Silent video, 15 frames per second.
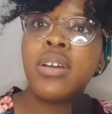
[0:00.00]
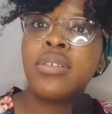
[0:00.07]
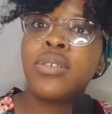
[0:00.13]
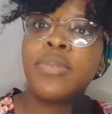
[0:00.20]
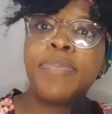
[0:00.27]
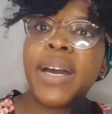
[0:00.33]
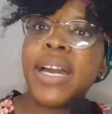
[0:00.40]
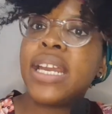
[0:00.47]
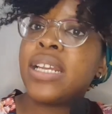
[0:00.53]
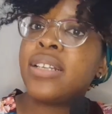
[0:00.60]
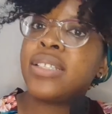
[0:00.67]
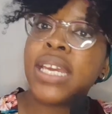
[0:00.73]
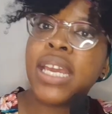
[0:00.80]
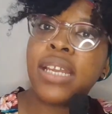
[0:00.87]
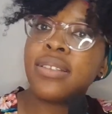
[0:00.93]
to buy in
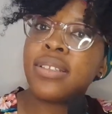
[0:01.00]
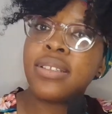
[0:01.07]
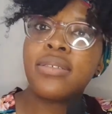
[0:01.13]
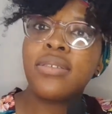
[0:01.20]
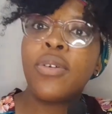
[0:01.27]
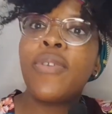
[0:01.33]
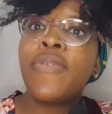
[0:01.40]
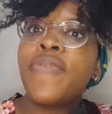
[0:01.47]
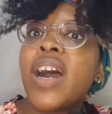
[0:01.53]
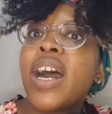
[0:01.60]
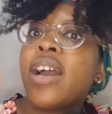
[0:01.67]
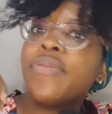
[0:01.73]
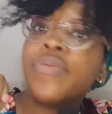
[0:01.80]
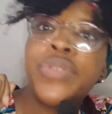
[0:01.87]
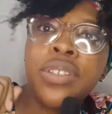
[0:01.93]
tens or
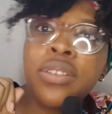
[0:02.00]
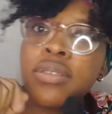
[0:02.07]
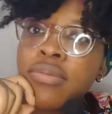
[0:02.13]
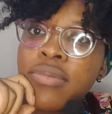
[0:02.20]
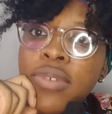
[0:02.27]
fives,